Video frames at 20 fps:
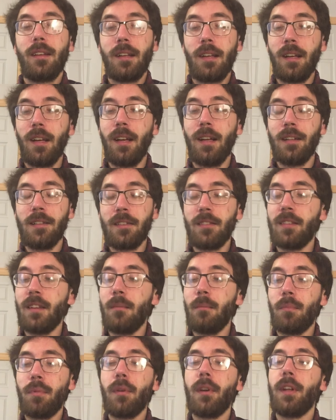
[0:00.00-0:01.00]
it, it
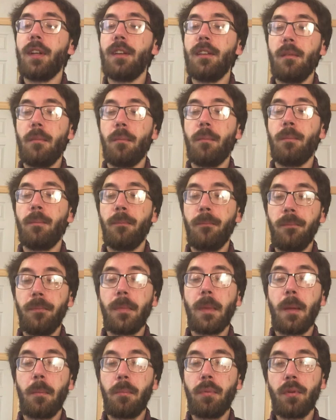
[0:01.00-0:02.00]
seemed pretty
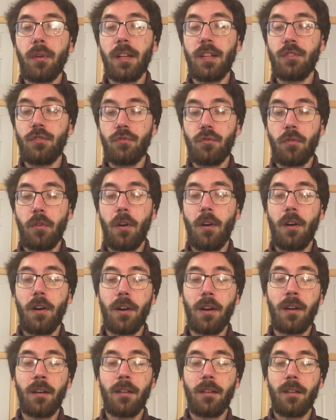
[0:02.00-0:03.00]
pretty
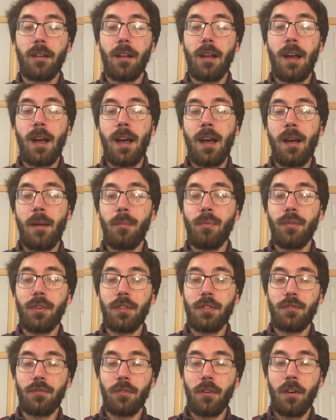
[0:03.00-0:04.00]
strong, uh,
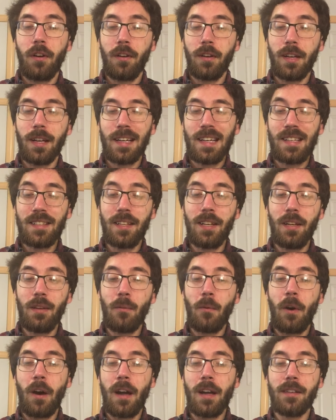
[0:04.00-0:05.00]
pretty strong
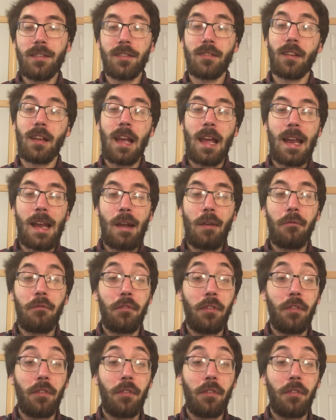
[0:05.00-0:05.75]
nicotine wise and